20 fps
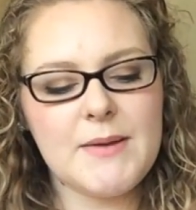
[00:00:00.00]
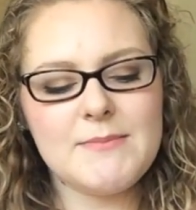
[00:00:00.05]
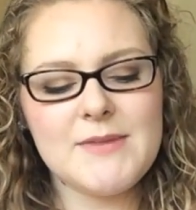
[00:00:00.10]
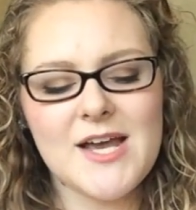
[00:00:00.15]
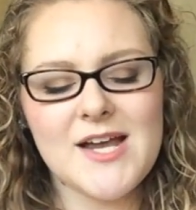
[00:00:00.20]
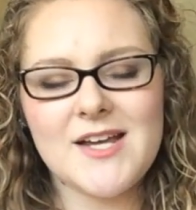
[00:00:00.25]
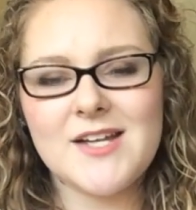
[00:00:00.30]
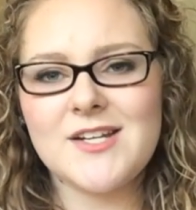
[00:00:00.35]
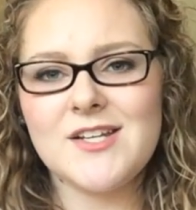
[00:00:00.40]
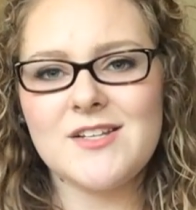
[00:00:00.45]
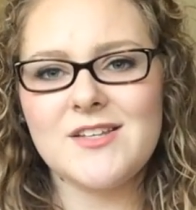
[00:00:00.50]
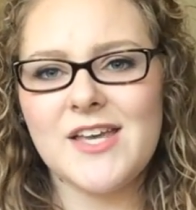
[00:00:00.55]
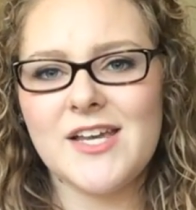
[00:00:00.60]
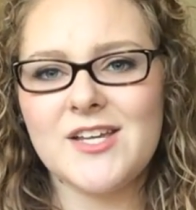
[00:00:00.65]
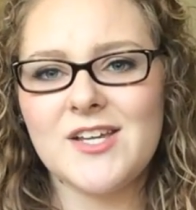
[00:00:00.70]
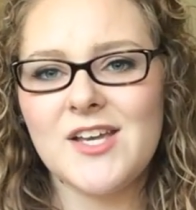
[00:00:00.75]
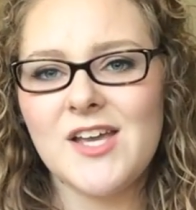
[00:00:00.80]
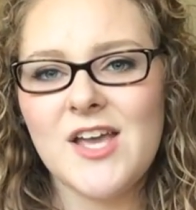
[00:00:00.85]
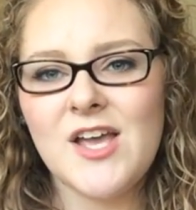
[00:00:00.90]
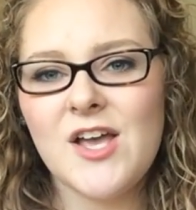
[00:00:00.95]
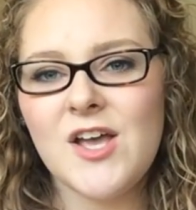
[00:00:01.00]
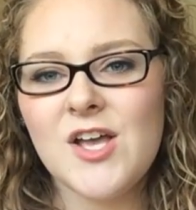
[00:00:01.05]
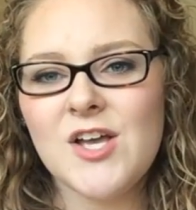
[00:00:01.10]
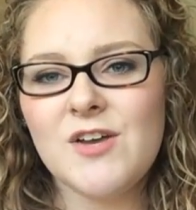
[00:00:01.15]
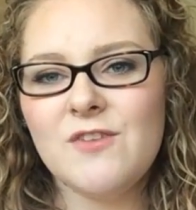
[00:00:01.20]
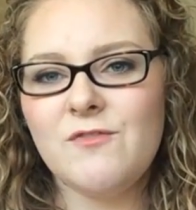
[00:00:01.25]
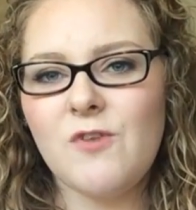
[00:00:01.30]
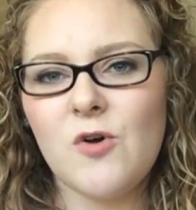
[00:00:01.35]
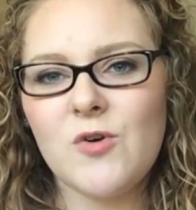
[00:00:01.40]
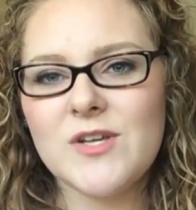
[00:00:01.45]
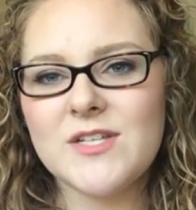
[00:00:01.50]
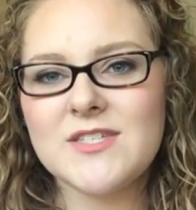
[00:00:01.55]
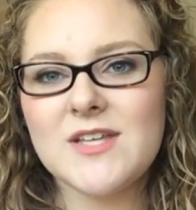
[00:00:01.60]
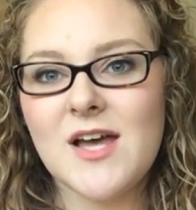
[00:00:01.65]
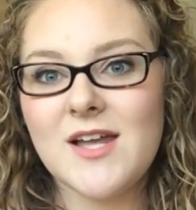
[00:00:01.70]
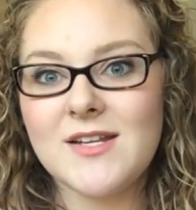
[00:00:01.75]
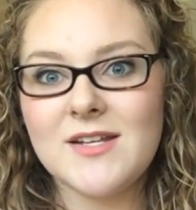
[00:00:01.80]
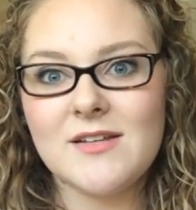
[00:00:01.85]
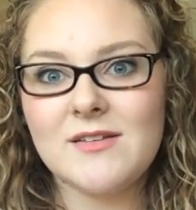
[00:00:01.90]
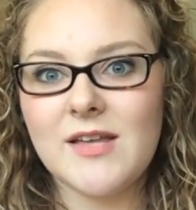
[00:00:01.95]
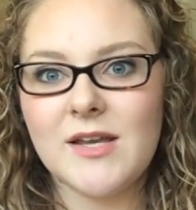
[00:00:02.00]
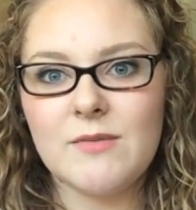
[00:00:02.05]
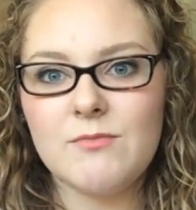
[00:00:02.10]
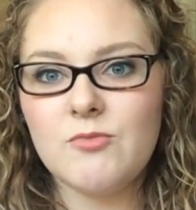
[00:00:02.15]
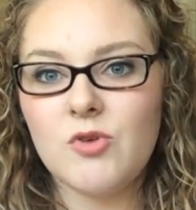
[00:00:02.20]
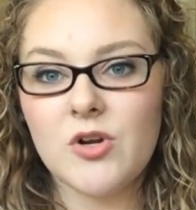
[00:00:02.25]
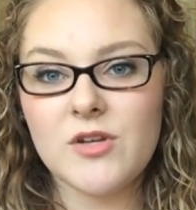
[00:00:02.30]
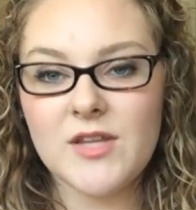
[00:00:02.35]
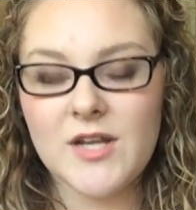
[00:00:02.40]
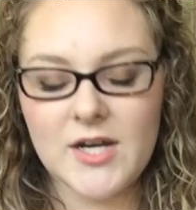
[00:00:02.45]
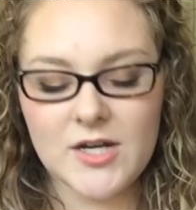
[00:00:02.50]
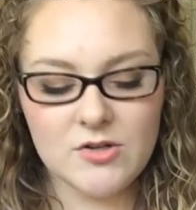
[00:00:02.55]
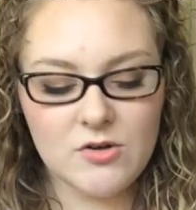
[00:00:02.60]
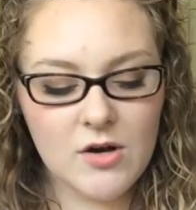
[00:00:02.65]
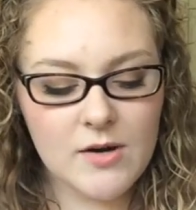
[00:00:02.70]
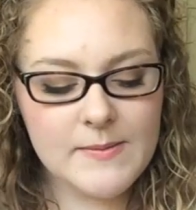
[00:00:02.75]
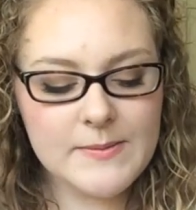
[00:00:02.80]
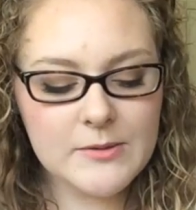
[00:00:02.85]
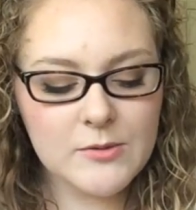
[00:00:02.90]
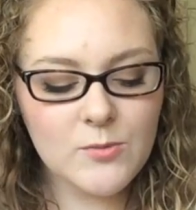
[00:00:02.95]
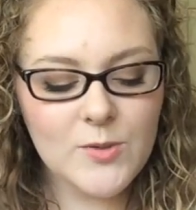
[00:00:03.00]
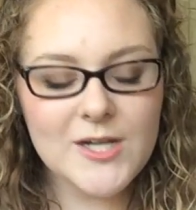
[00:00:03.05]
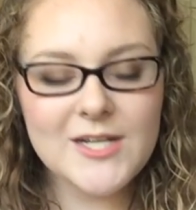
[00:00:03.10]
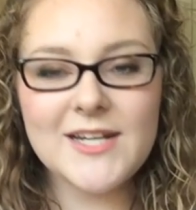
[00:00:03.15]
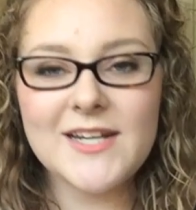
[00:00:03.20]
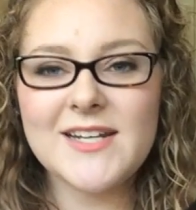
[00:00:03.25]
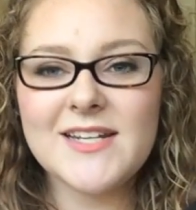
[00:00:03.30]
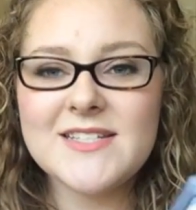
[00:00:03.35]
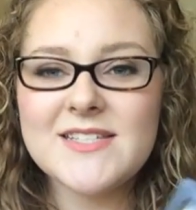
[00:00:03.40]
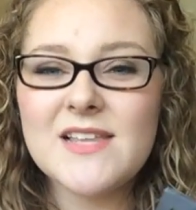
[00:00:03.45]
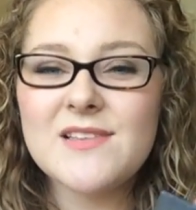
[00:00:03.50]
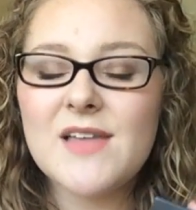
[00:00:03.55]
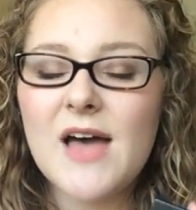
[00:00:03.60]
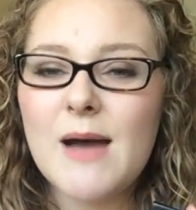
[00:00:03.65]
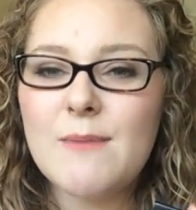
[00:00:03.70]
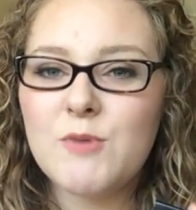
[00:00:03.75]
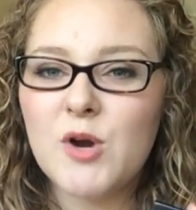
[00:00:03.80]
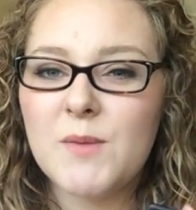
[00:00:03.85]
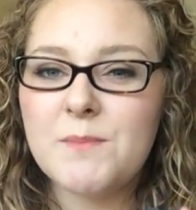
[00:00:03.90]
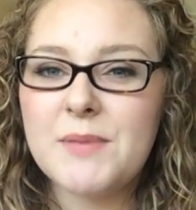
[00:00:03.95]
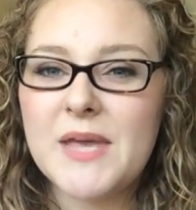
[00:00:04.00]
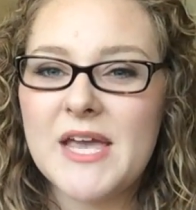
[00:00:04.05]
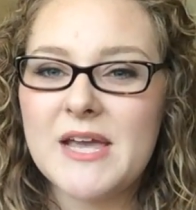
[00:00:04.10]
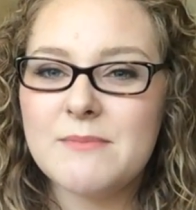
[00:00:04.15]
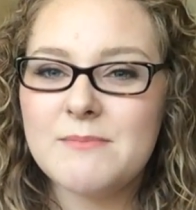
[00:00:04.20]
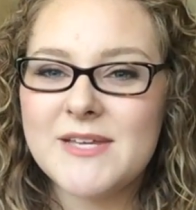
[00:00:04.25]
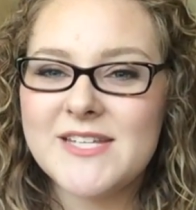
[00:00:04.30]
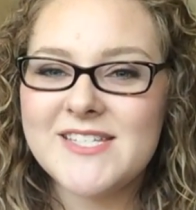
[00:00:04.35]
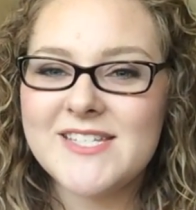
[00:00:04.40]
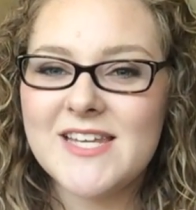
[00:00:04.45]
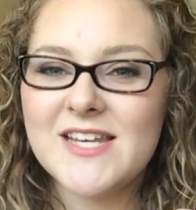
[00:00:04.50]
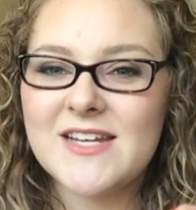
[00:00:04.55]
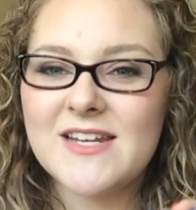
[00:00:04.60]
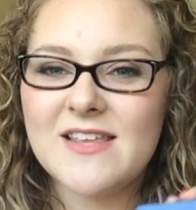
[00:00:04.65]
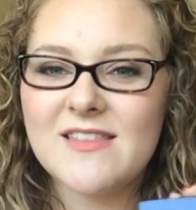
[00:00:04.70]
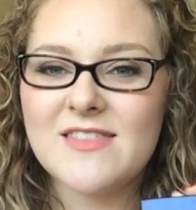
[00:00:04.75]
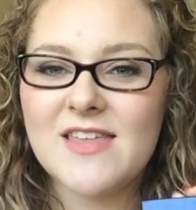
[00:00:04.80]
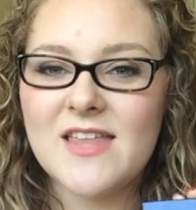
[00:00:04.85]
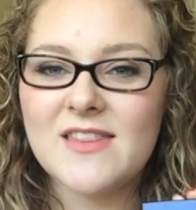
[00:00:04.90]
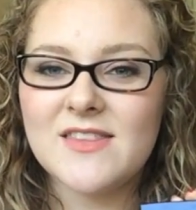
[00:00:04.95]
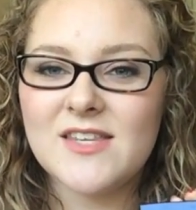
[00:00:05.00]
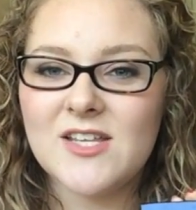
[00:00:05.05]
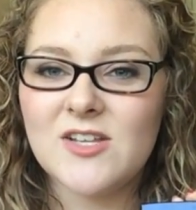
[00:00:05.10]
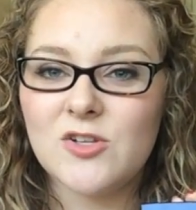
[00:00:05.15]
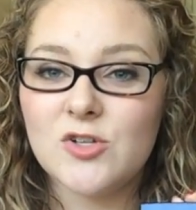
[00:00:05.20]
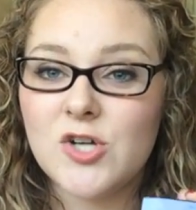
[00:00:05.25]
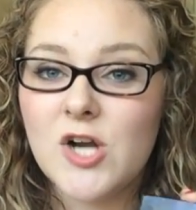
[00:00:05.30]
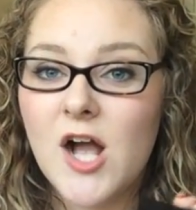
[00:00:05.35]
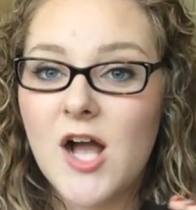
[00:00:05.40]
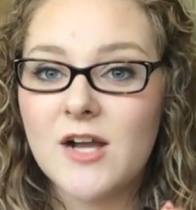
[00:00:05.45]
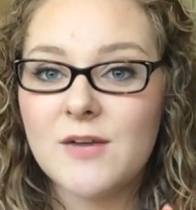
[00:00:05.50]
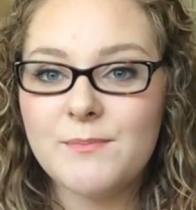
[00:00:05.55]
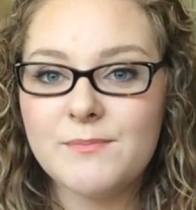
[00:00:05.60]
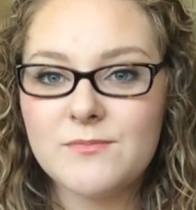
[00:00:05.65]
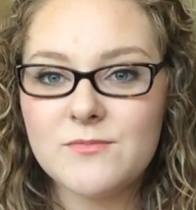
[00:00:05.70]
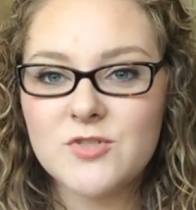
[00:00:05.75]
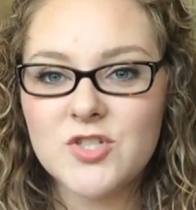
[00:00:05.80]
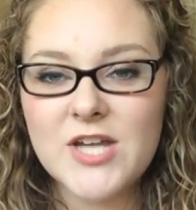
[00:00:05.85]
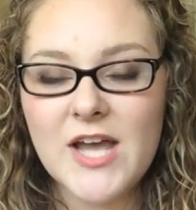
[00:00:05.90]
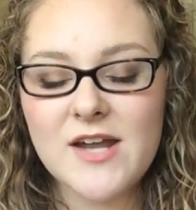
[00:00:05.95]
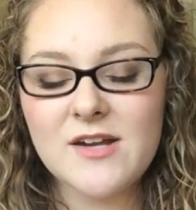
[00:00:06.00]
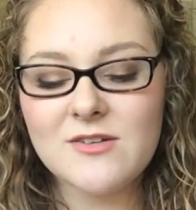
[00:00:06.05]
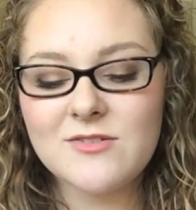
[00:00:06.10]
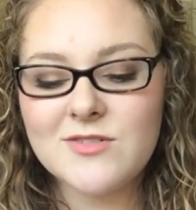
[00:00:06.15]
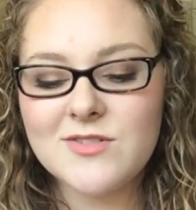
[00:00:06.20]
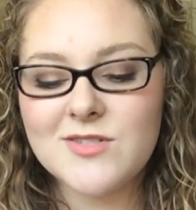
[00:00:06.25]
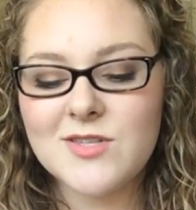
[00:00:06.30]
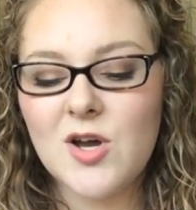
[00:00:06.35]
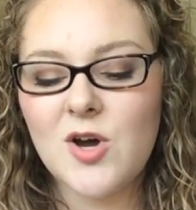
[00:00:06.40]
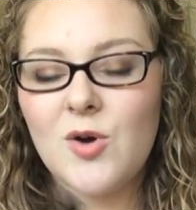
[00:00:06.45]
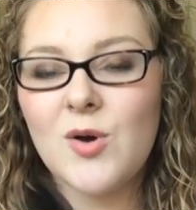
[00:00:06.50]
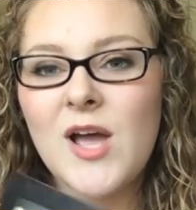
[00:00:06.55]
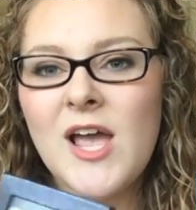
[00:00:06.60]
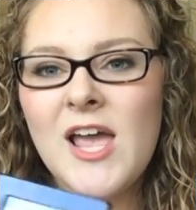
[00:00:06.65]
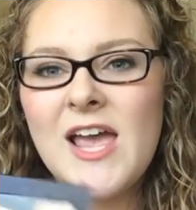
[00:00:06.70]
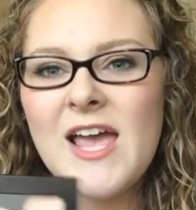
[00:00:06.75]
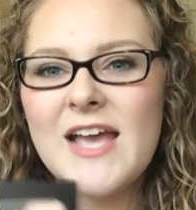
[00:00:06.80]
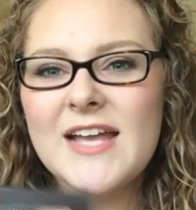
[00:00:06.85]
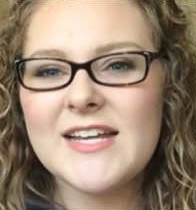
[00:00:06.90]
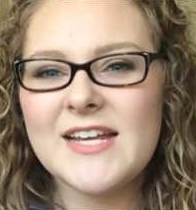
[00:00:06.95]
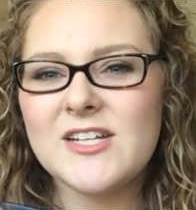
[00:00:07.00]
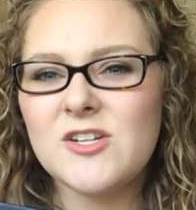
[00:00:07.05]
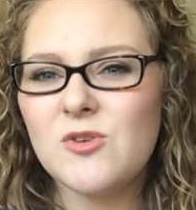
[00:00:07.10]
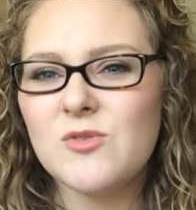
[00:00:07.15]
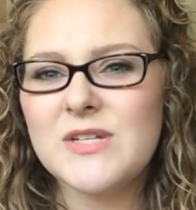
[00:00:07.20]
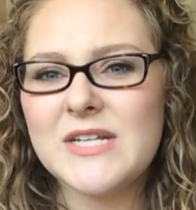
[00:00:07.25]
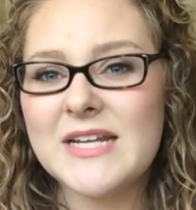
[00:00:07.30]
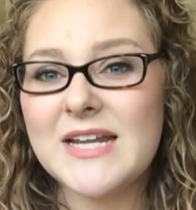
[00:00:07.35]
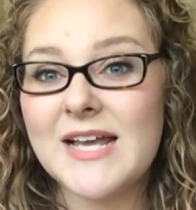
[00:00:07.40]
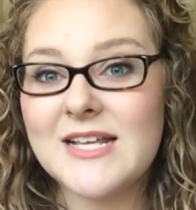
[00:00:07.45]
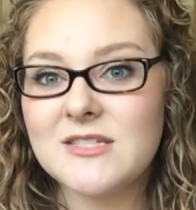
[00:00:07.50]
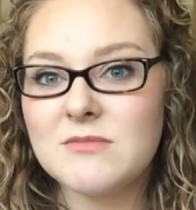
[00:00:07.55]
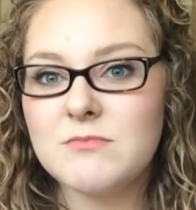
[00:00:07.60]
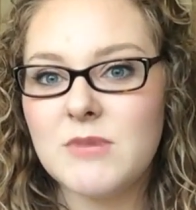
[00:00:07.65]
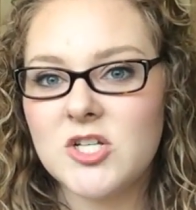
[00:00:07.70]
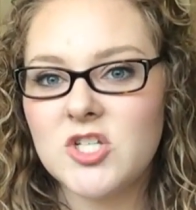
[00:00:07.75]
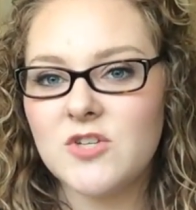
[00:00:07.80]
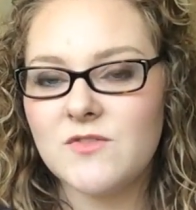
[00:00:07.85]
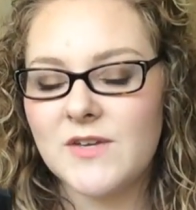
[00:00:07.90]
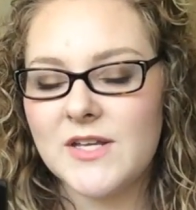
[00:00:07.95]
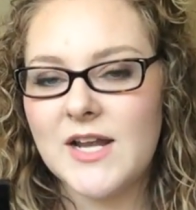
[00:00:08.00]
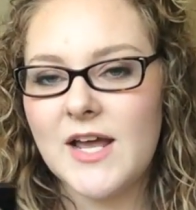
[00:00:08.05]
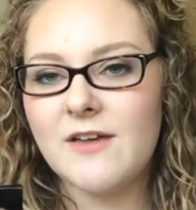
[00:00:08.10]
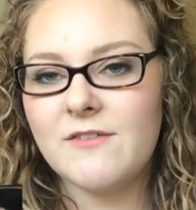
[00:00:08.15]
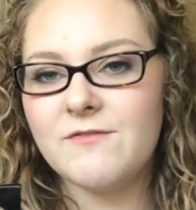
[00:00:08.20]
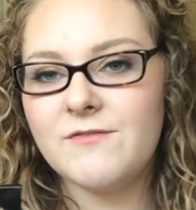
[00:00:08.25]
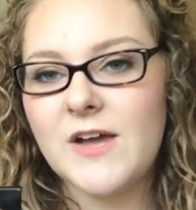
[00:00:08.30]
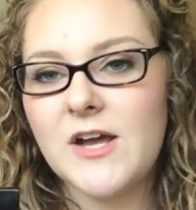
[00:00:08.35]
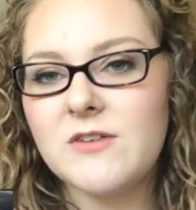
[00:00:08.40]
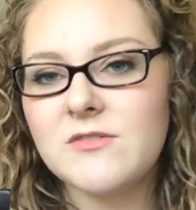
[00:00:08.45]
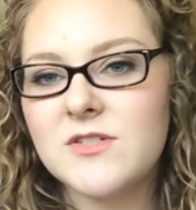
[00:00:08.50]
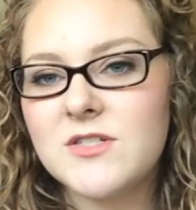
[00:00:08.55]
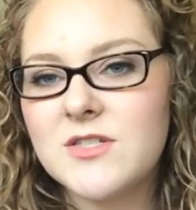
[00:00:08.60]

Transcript: I'm not going to like focus on it like more than I normally would. It is a lot more pigmented than the Lorac shadow, so I don't need as much of it, I've found.